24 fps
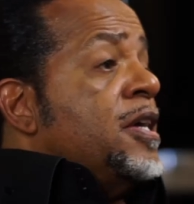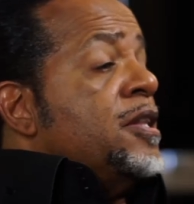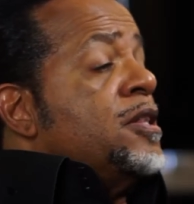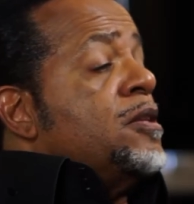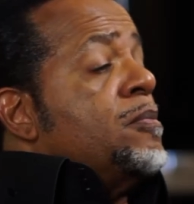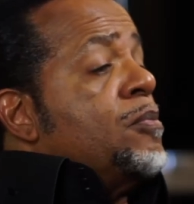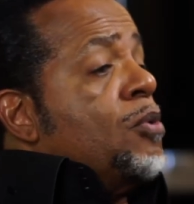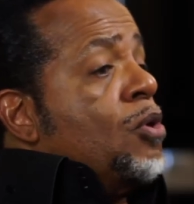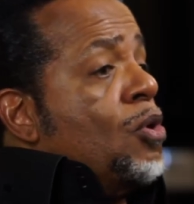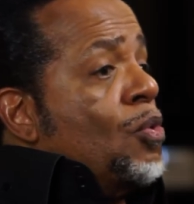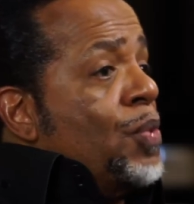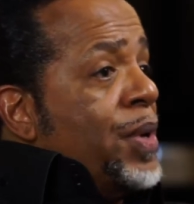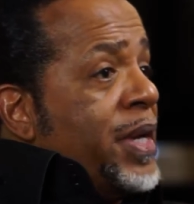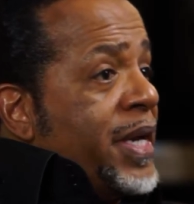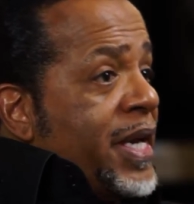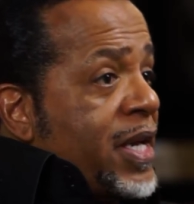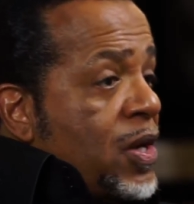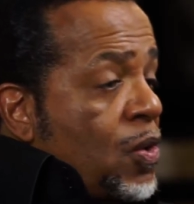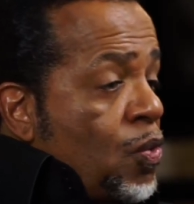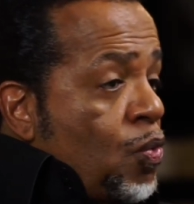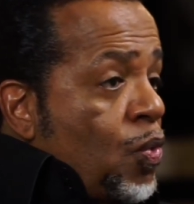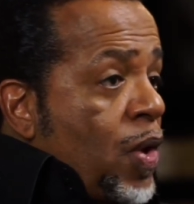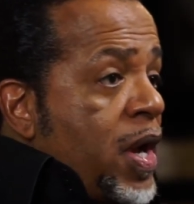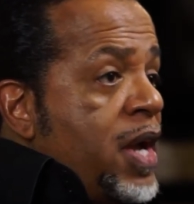The more we
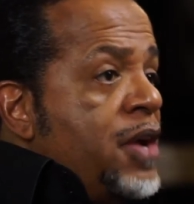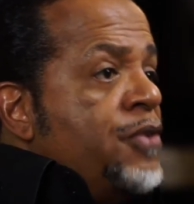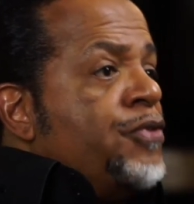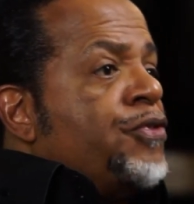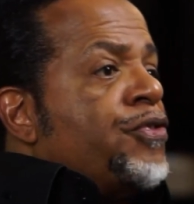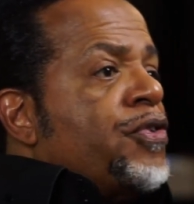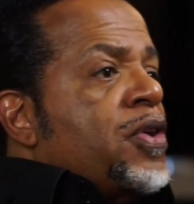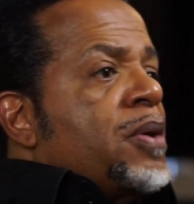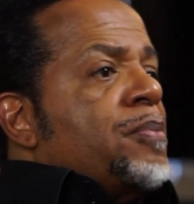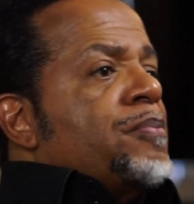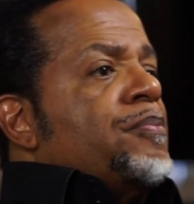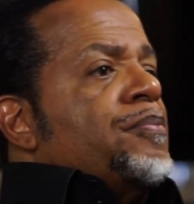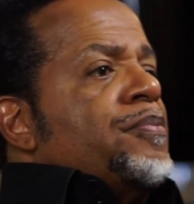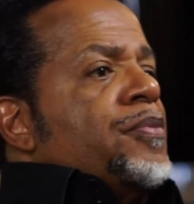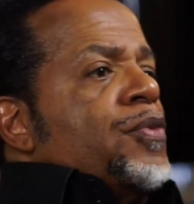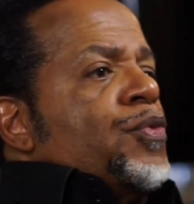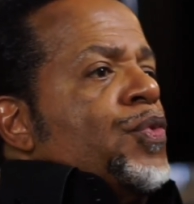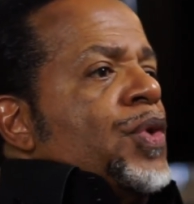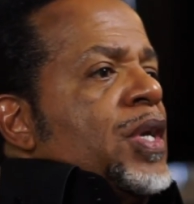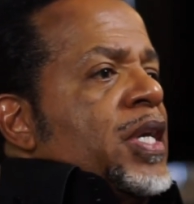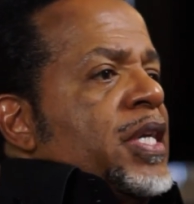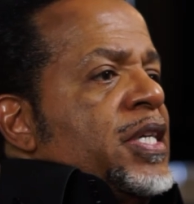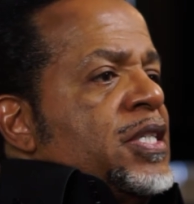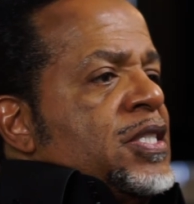get away from
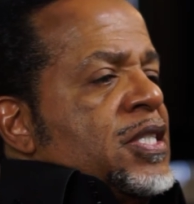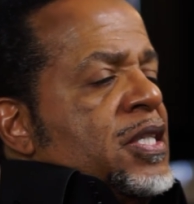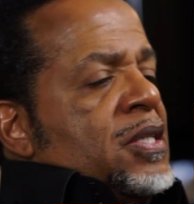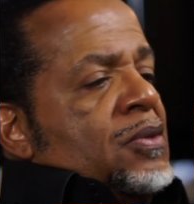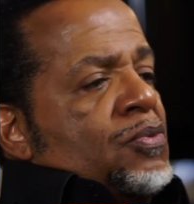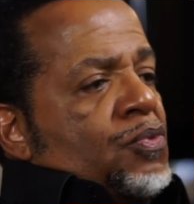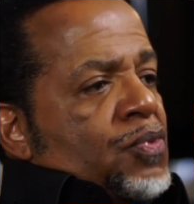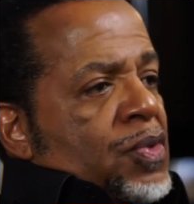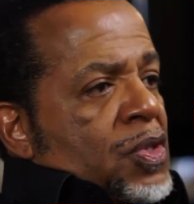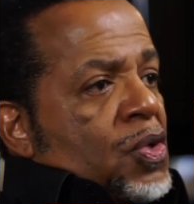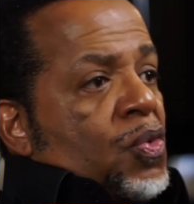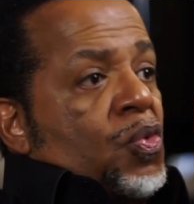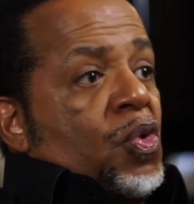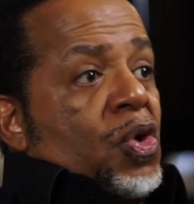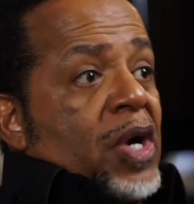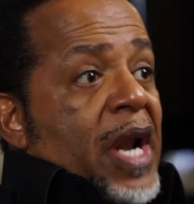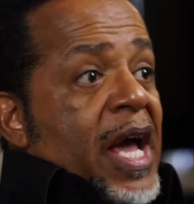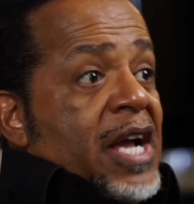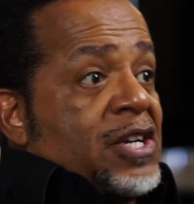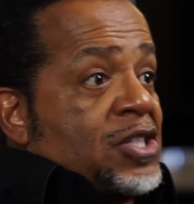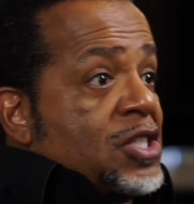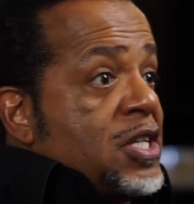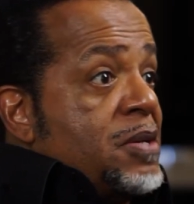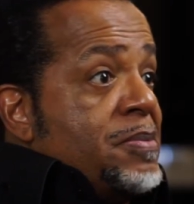religion, the word
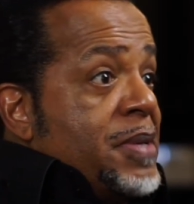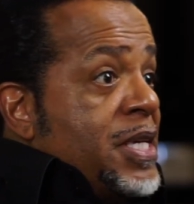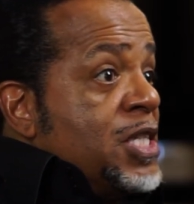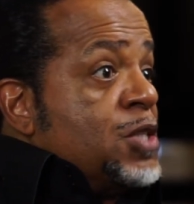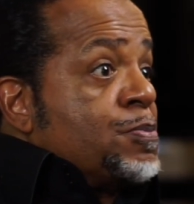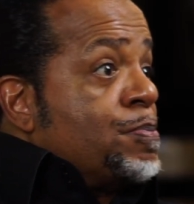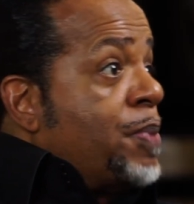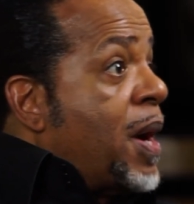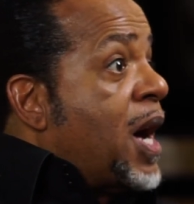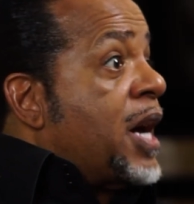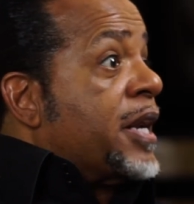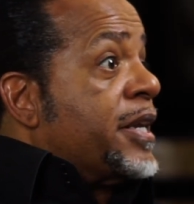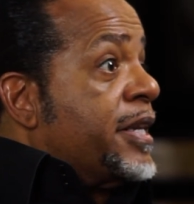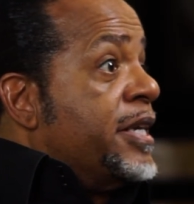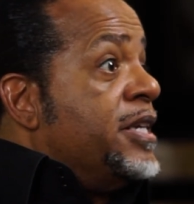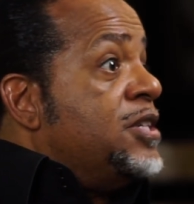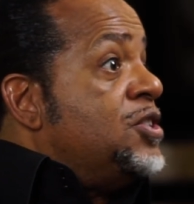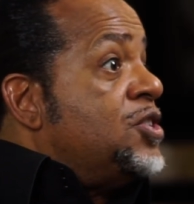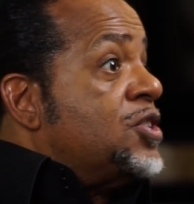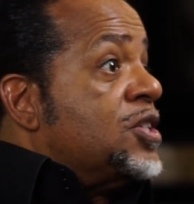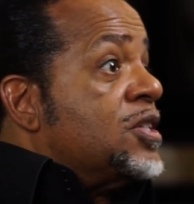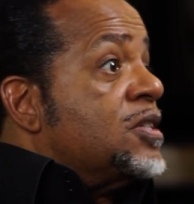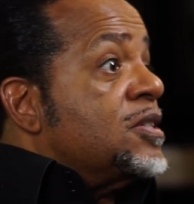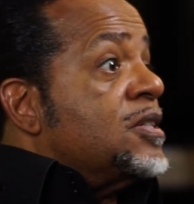actually means
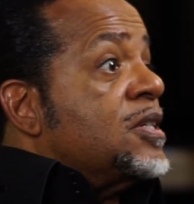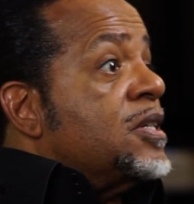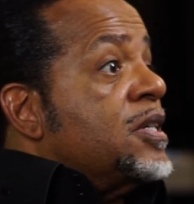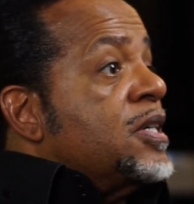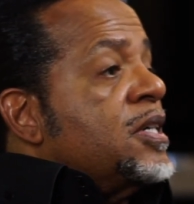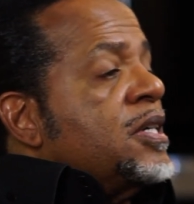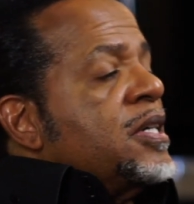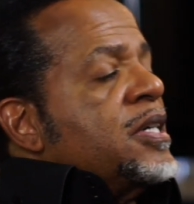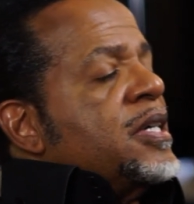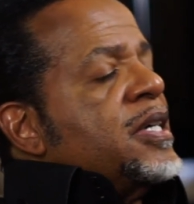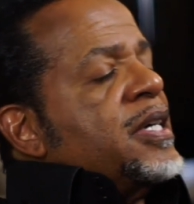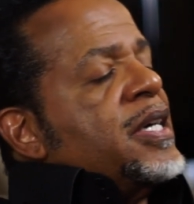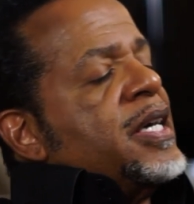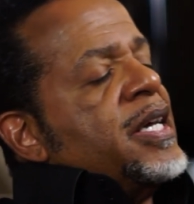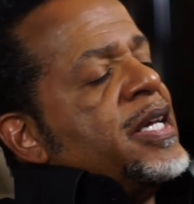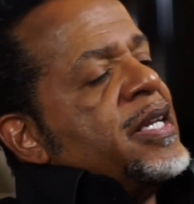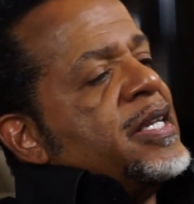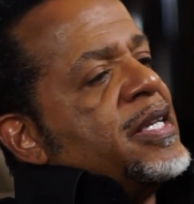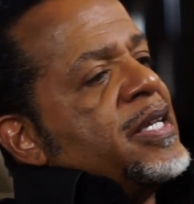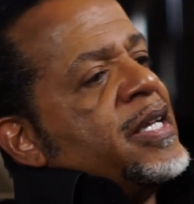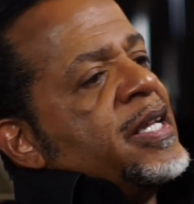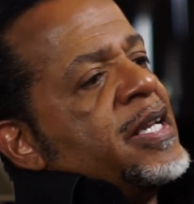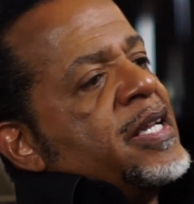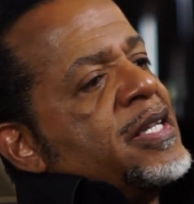bondage
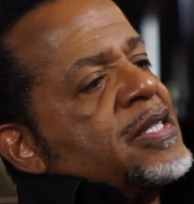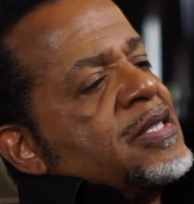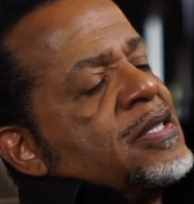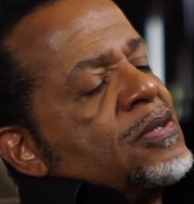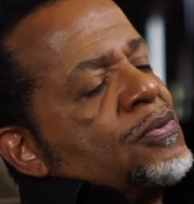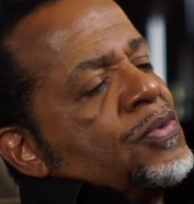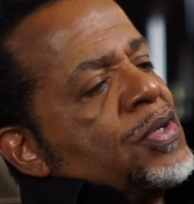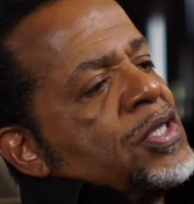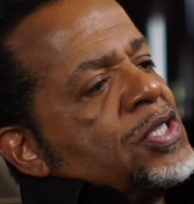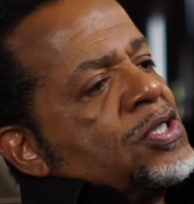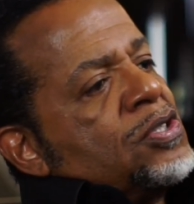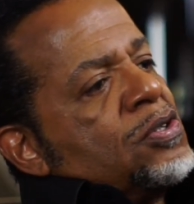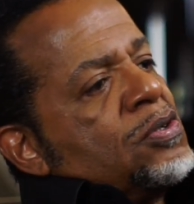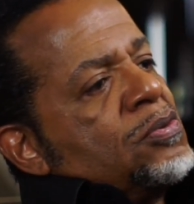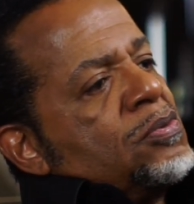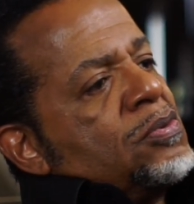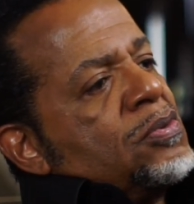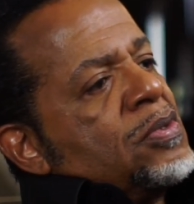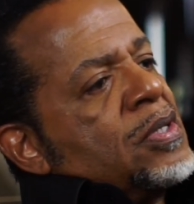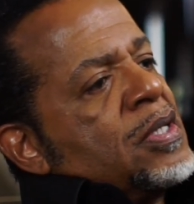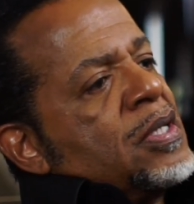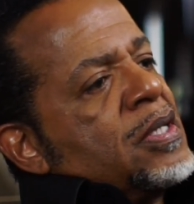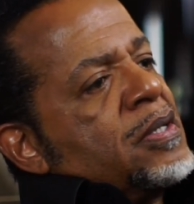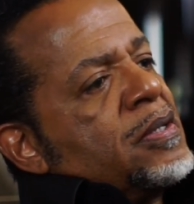in its
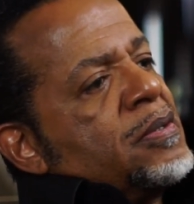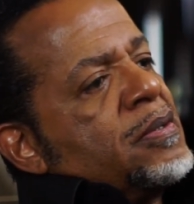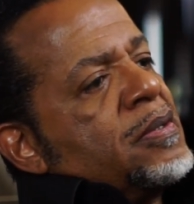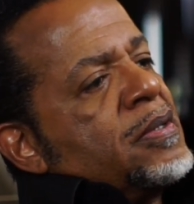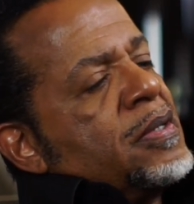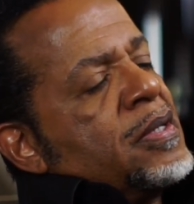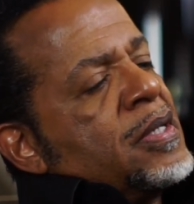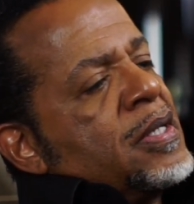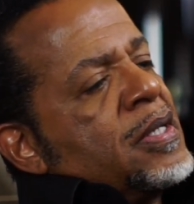original